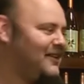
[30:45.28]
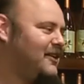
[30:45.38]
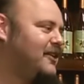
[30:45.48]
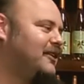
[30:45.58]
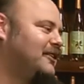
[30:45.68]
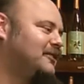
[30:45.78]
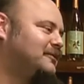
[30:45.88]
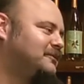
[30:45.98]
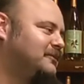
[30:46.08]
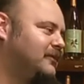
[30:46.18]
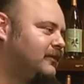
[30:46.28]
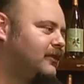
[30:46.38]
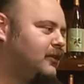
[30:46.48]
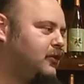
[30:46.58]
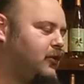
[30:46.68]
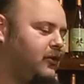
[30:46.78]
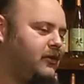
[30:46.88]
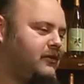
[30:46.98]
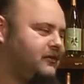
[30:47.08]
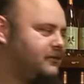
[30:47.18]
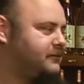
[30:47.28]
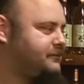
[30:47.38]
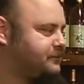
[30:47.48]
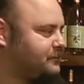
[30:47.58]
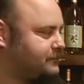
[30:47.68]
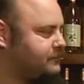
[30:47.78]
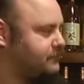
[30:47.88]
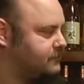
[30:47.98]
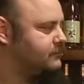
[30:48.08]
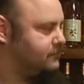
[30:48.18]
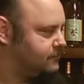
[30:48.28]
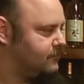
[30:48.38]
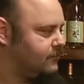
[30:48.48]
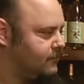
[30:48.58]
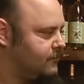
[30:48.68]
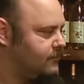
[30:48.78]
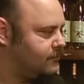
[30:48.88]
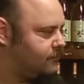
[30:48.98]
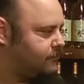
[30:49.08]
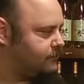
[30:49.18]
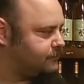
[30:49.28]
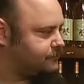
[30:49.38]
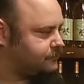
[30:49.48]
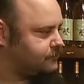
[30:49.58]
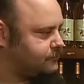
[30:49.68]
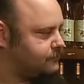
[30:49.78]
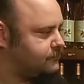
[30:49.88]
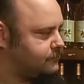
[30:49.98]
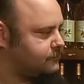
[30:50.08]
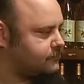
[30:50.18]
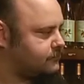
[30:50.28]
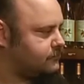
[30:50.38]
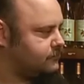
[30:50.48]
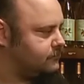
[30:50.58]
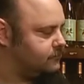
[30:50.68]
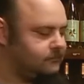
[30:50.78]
This person isn't speaking.